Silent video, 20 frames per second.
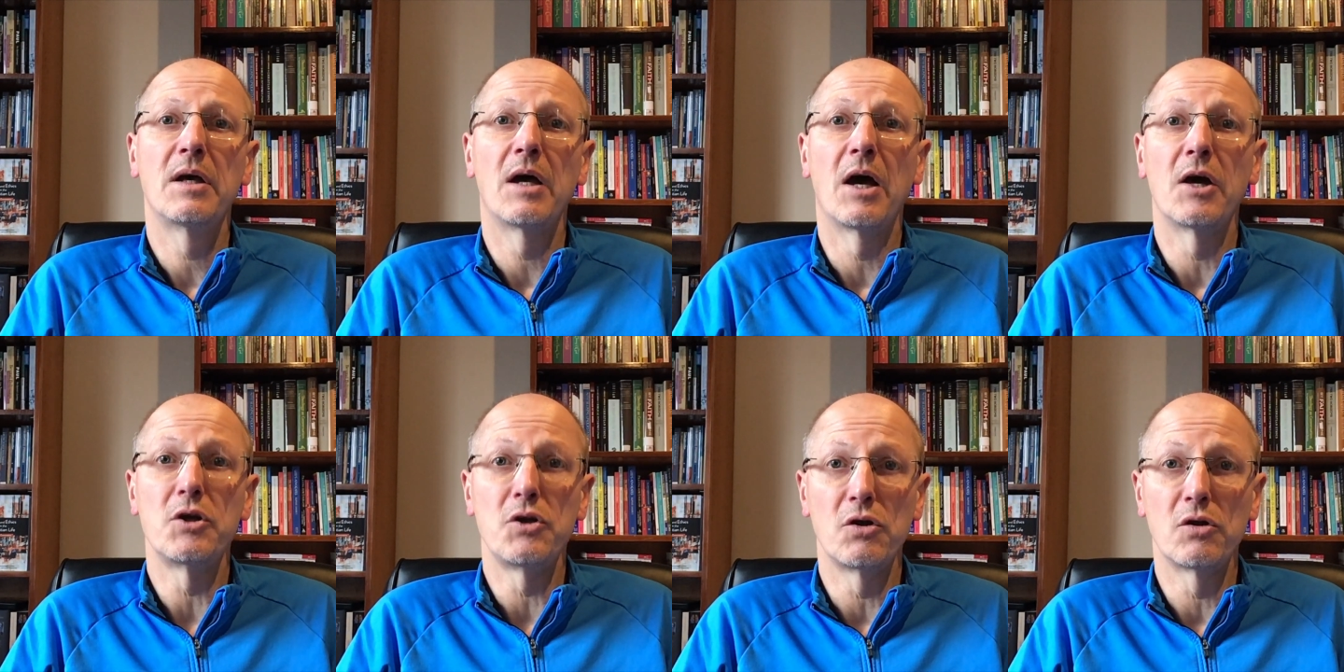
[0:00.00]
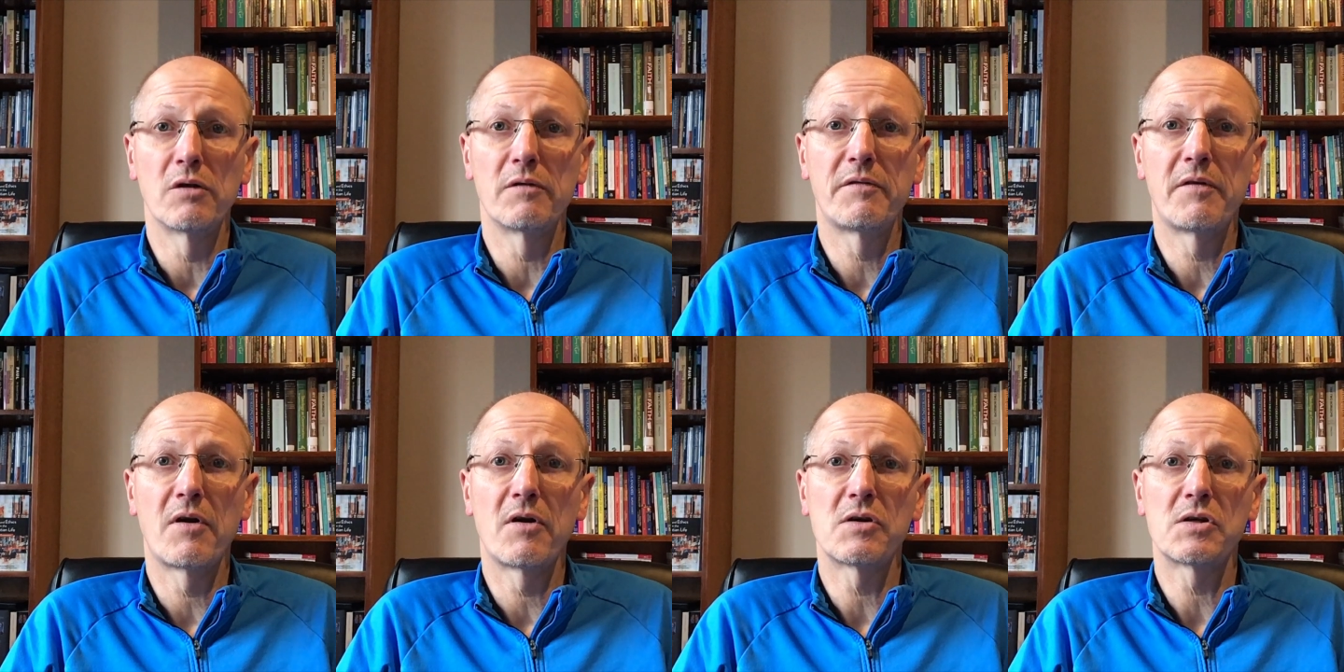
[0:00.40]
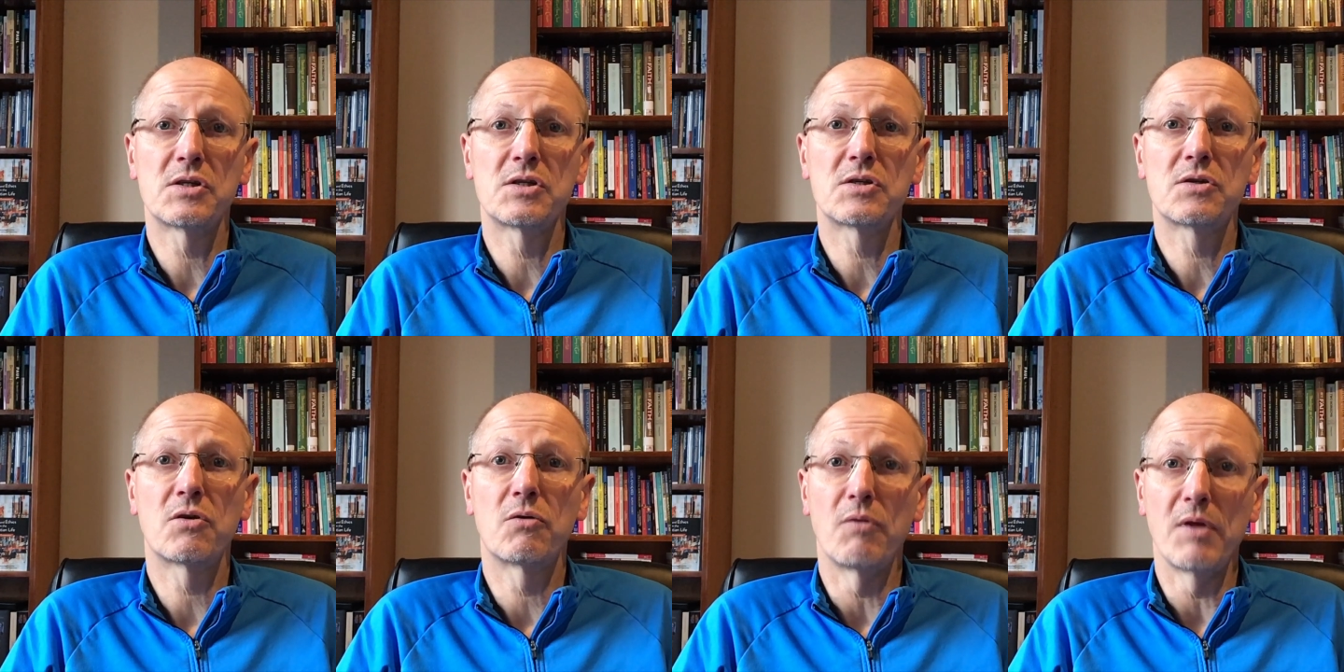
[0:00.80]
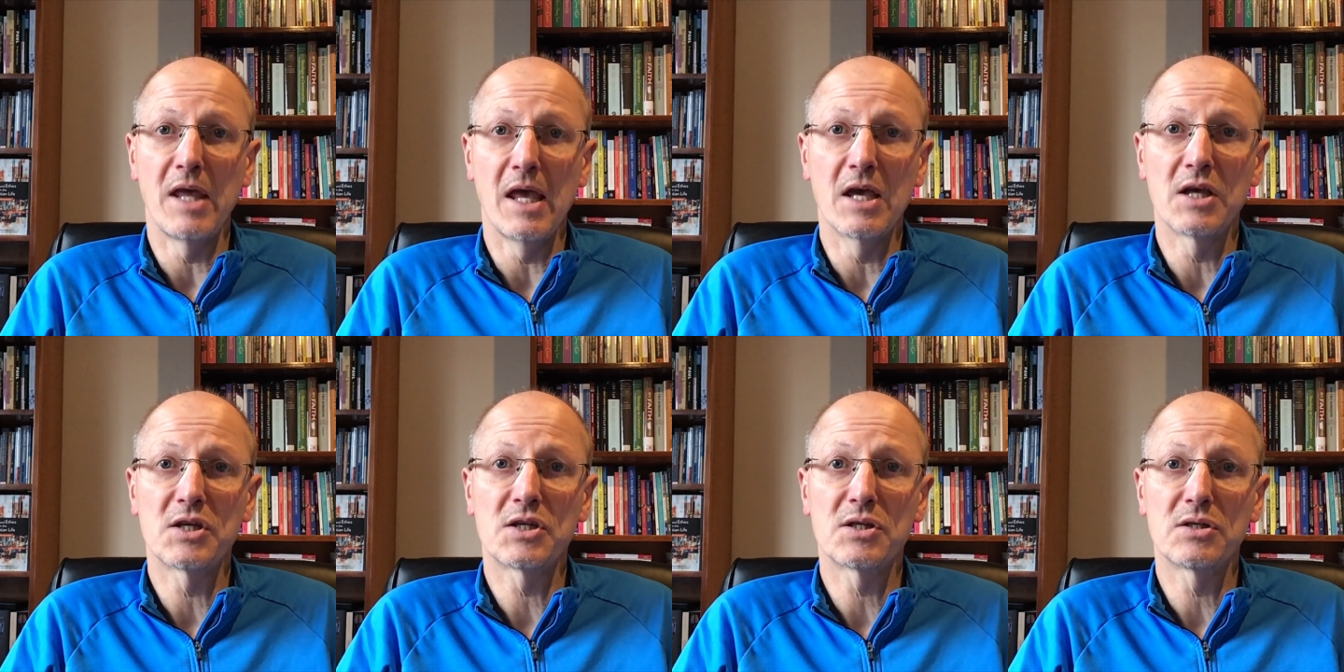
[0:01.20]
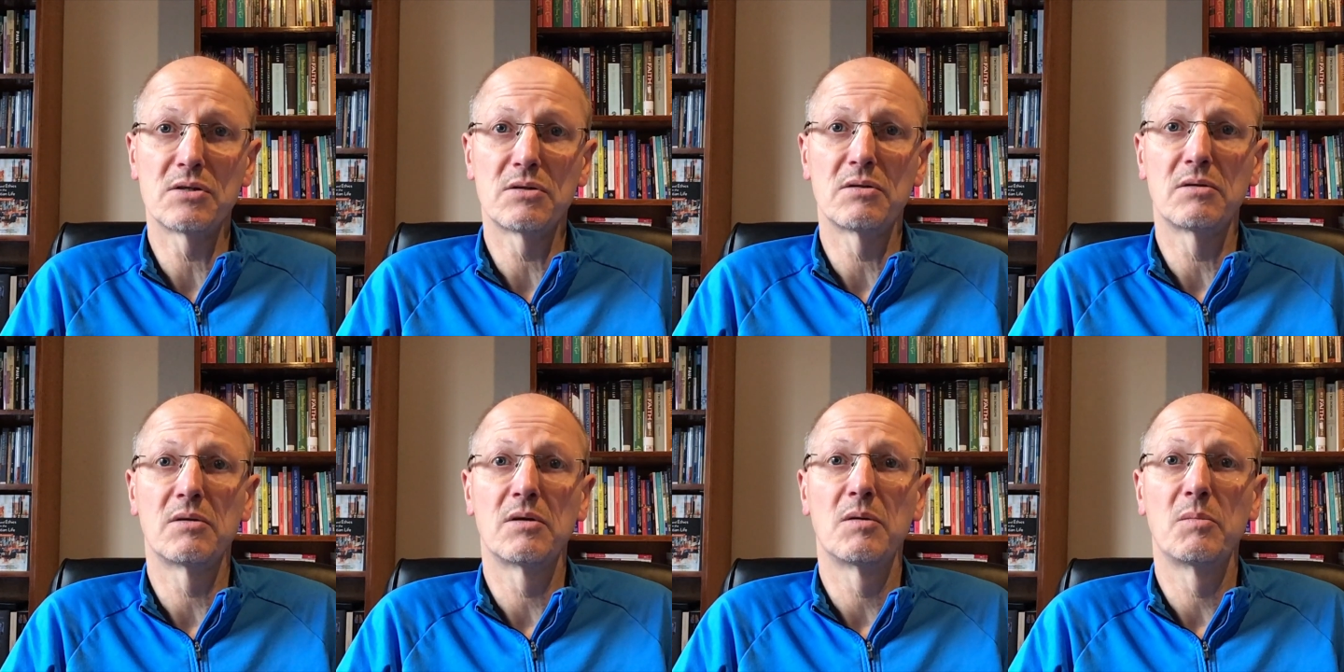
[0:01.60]
a universe,
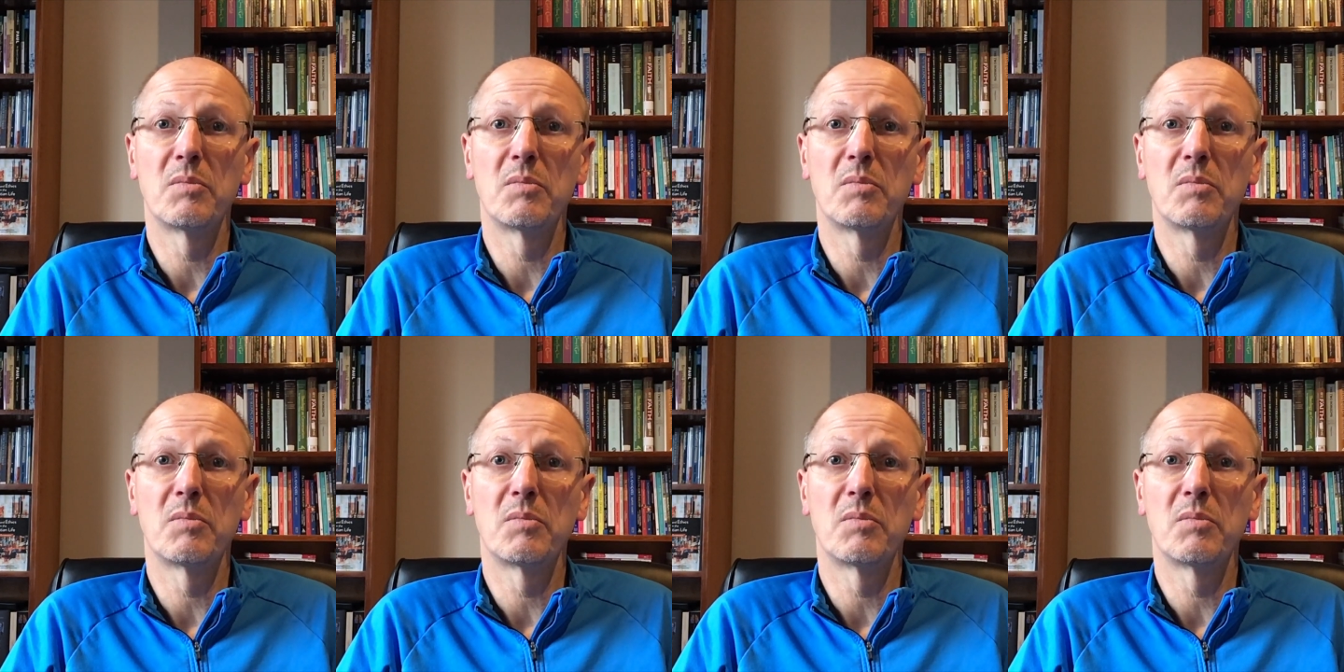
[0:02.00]
creation,